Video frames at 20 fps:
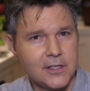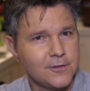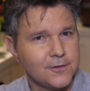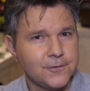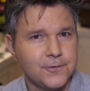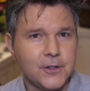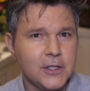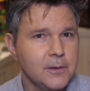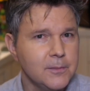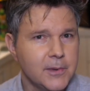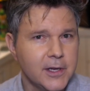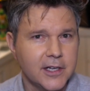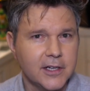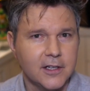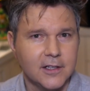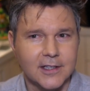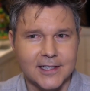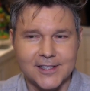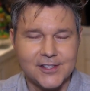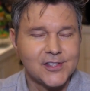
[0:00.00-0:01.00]
these
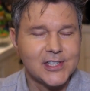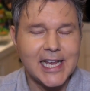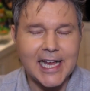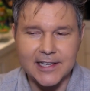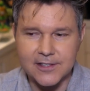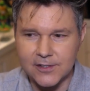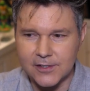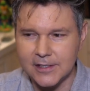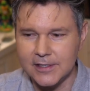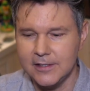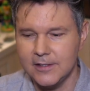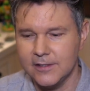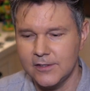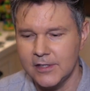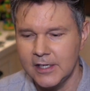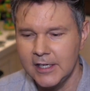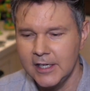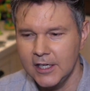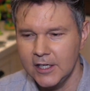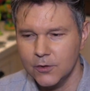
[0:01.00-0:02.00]
female
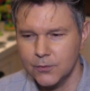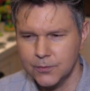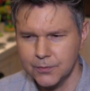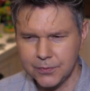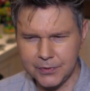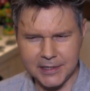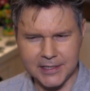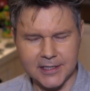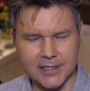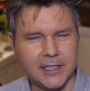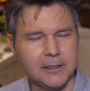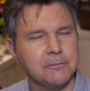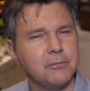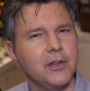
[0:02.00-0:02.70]
assassins, really